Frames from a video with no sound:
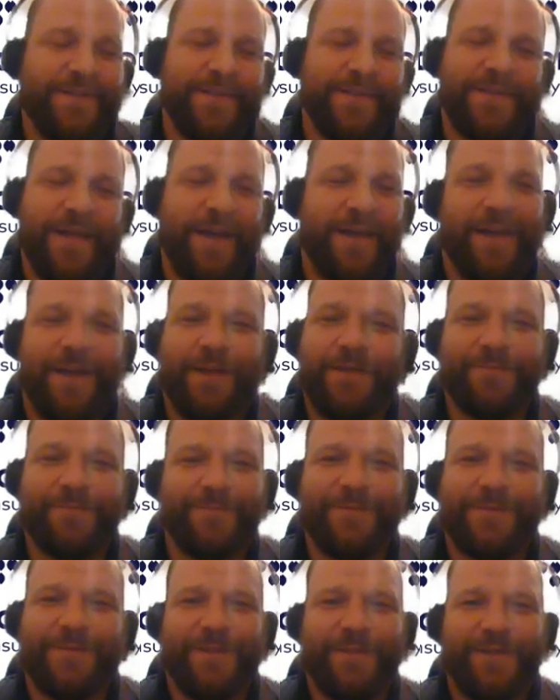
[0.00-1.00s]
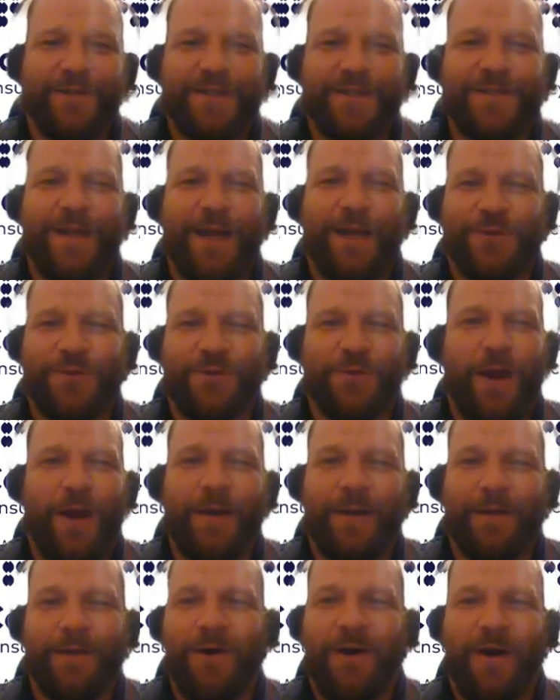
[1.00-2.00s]
decide, hey, let's not try
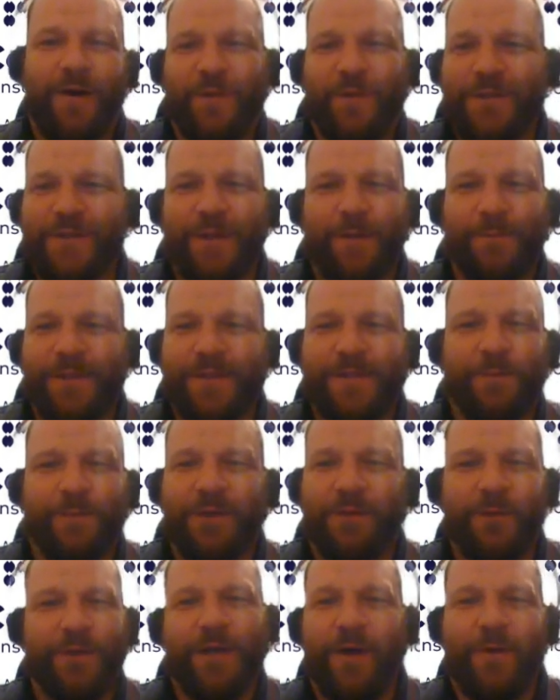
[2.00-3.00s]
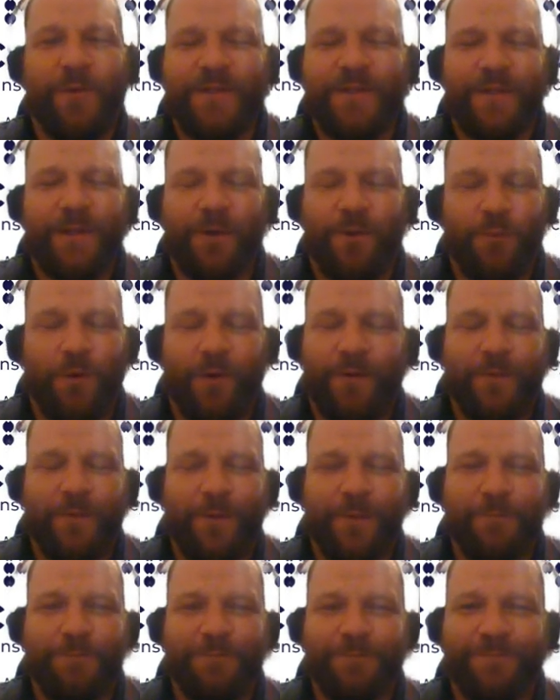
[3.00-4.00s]
to offer something to somebody we know isn't going to work for
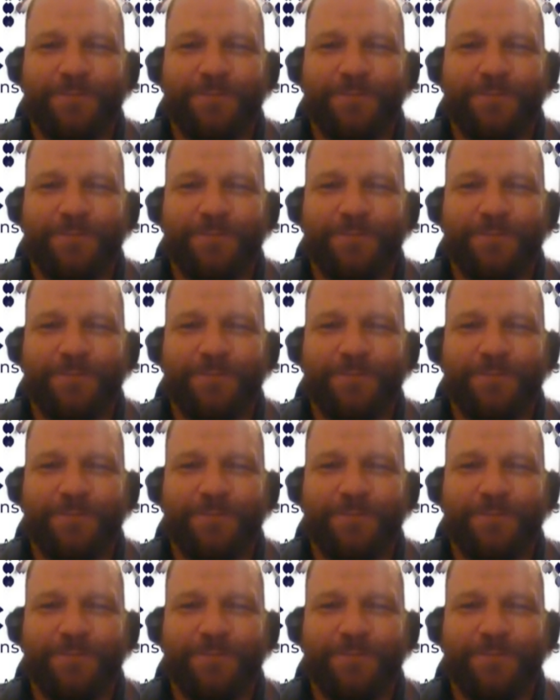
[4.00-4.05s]
them.